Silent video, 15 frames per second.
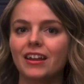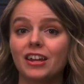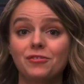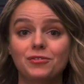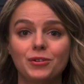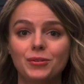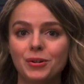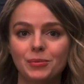
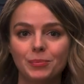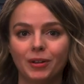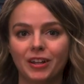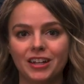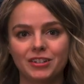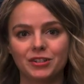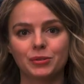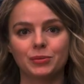If you don't
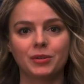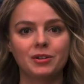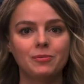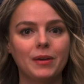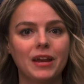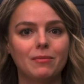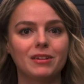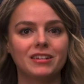plan to run
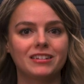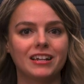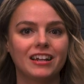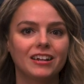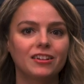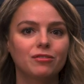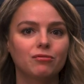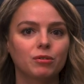payment
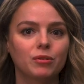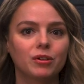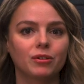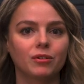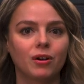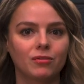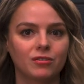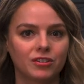data through
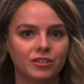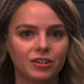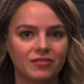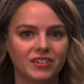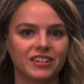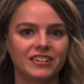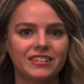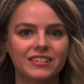your own
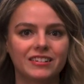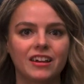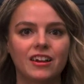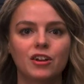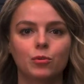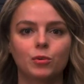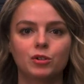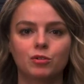servers,
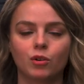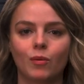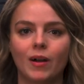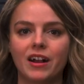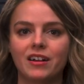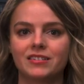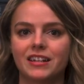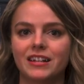which
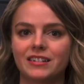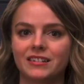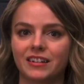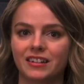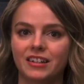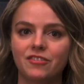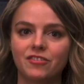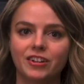requires a
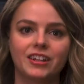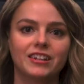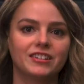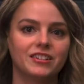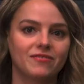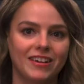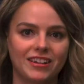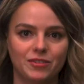
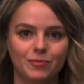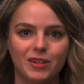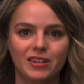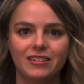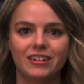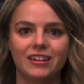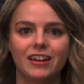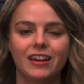significant investment,